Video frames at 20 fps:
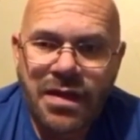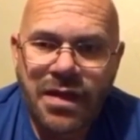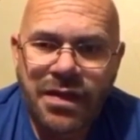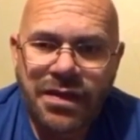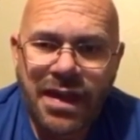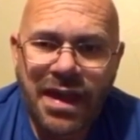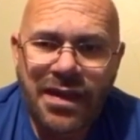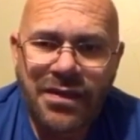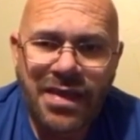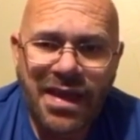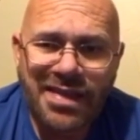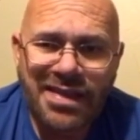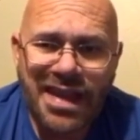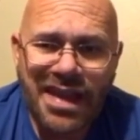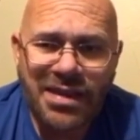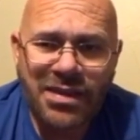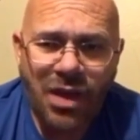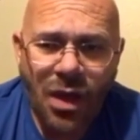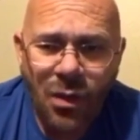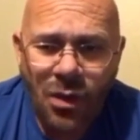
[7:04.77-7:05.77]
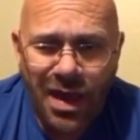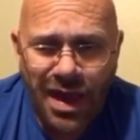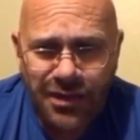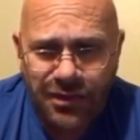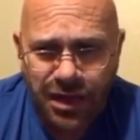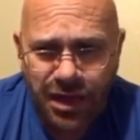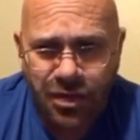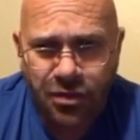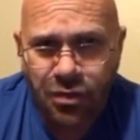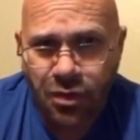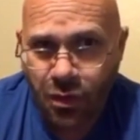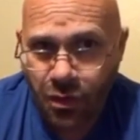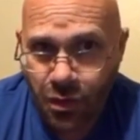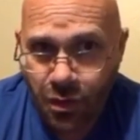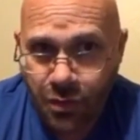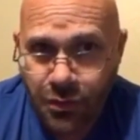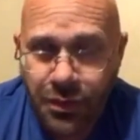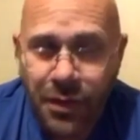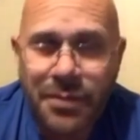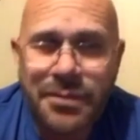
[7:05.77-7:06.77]
The thing that they don't have control
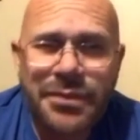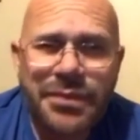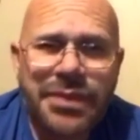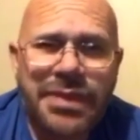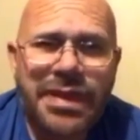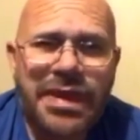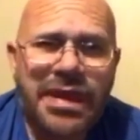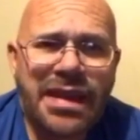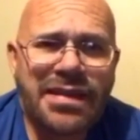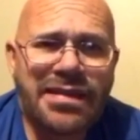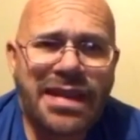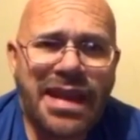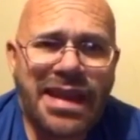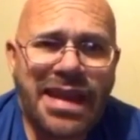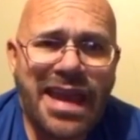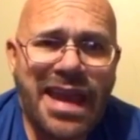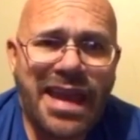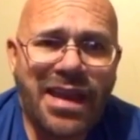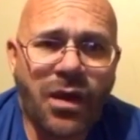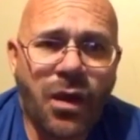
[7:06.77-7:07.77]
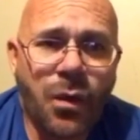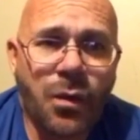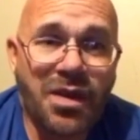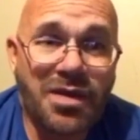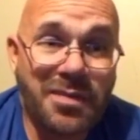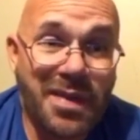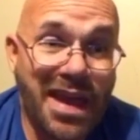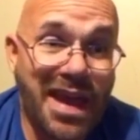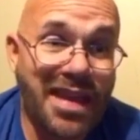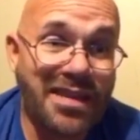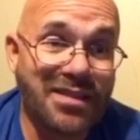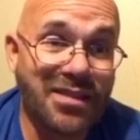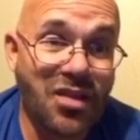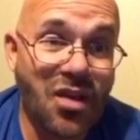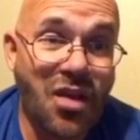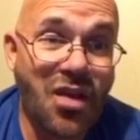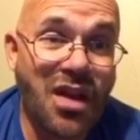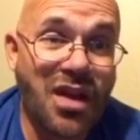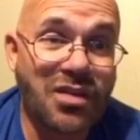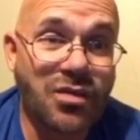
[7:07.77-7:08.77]
over is they can't always pass
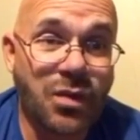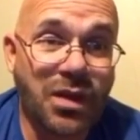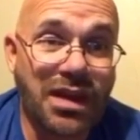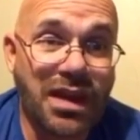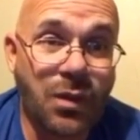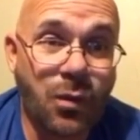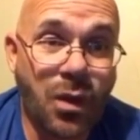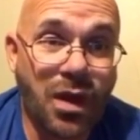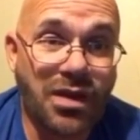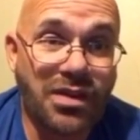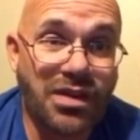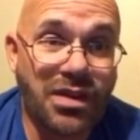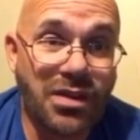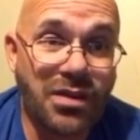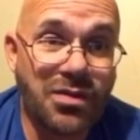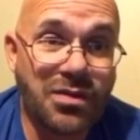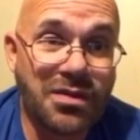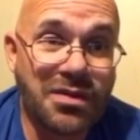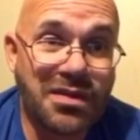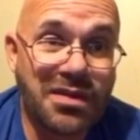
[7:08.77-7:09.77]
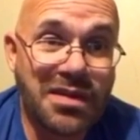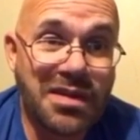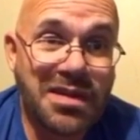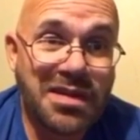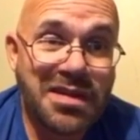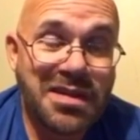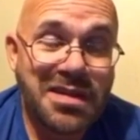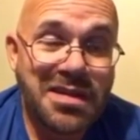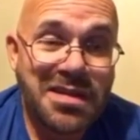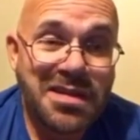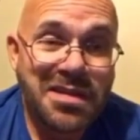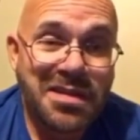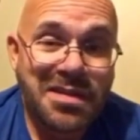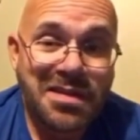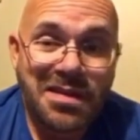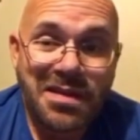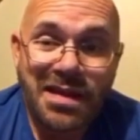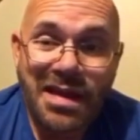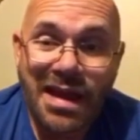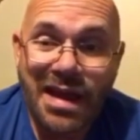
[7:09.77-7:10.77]
laws when they want to.
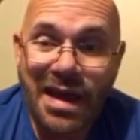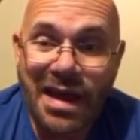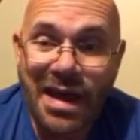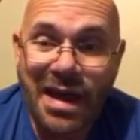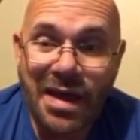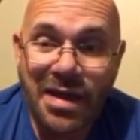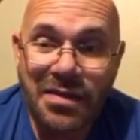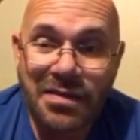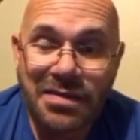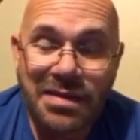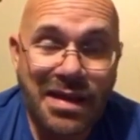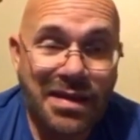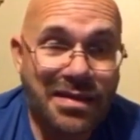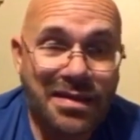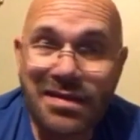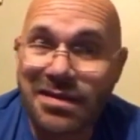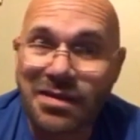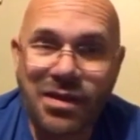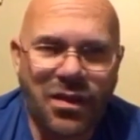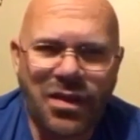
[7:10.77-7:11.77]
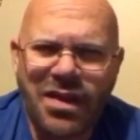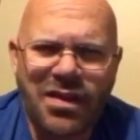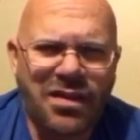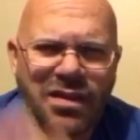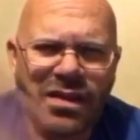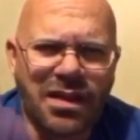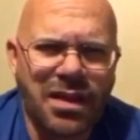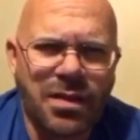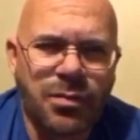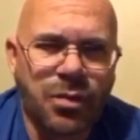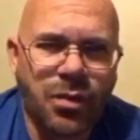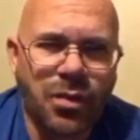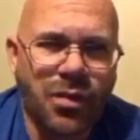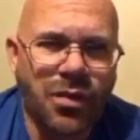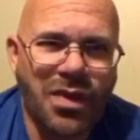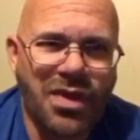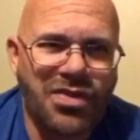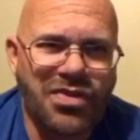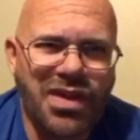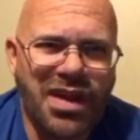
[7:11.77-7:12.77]
That, you know, these
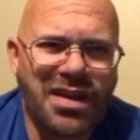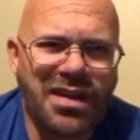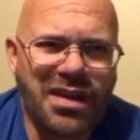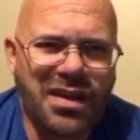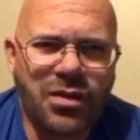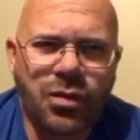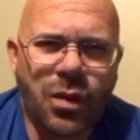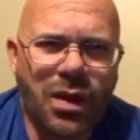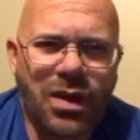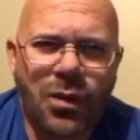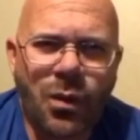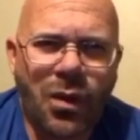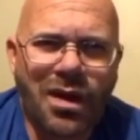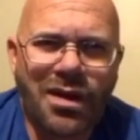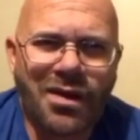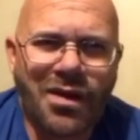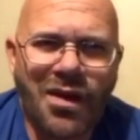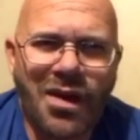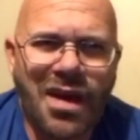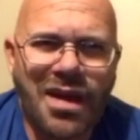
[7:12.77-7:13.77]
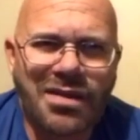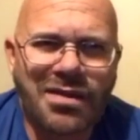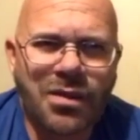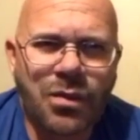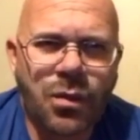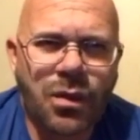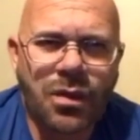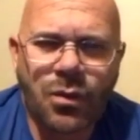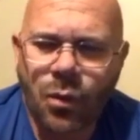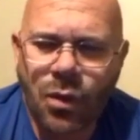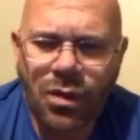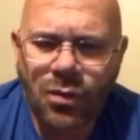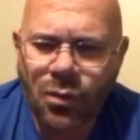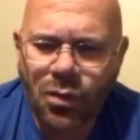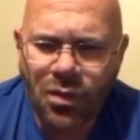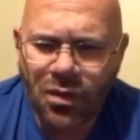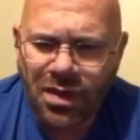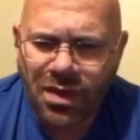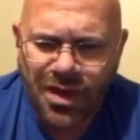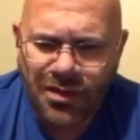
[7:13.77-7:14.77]
liberal agenda 21 laws or one
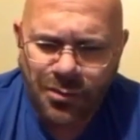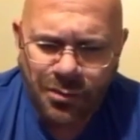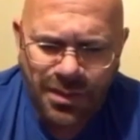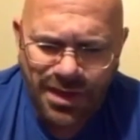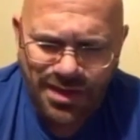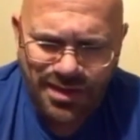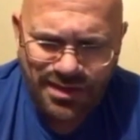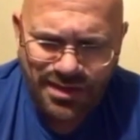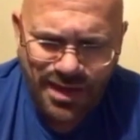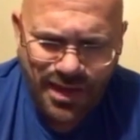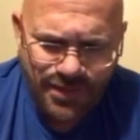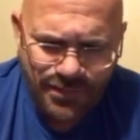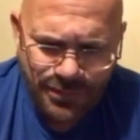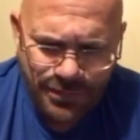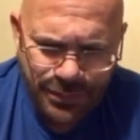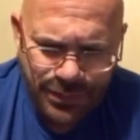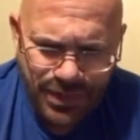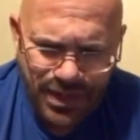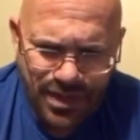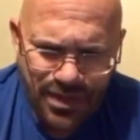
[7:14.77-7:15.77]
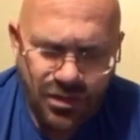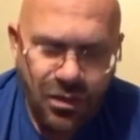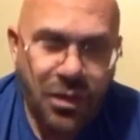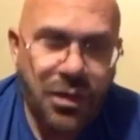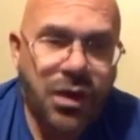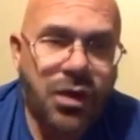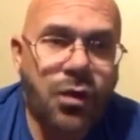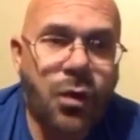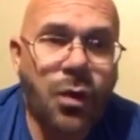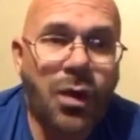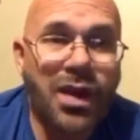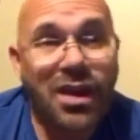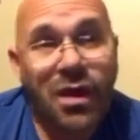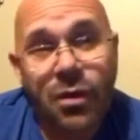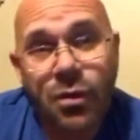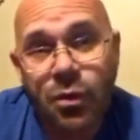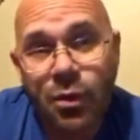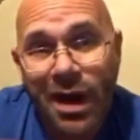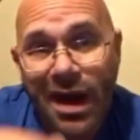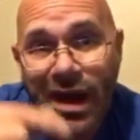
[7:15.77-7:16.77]
world government stuff. So they're going
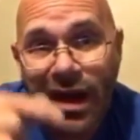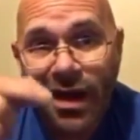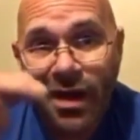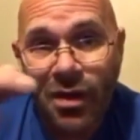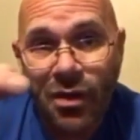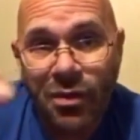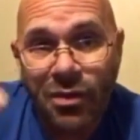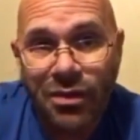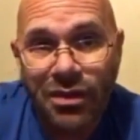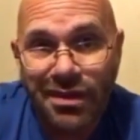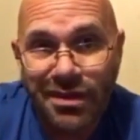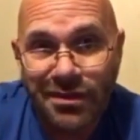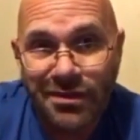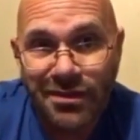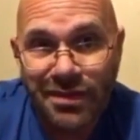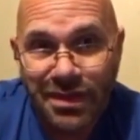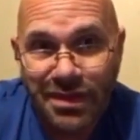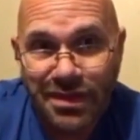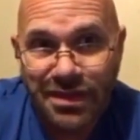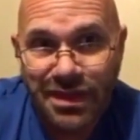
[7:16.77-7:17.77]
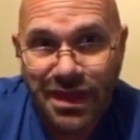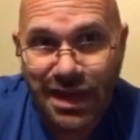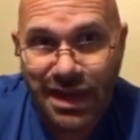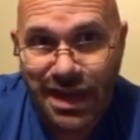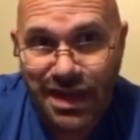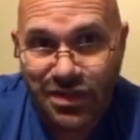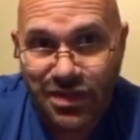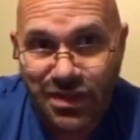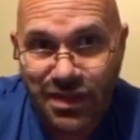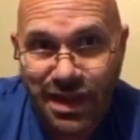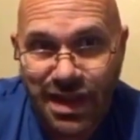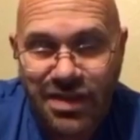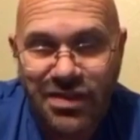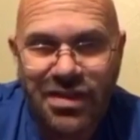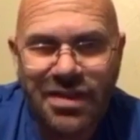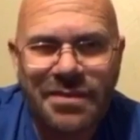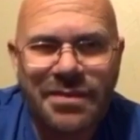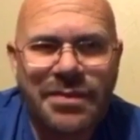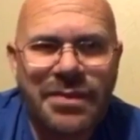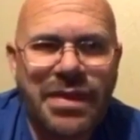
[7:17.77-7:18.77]
around the
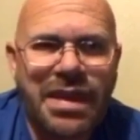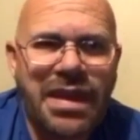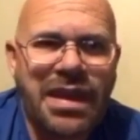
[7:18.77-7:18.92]
legislation.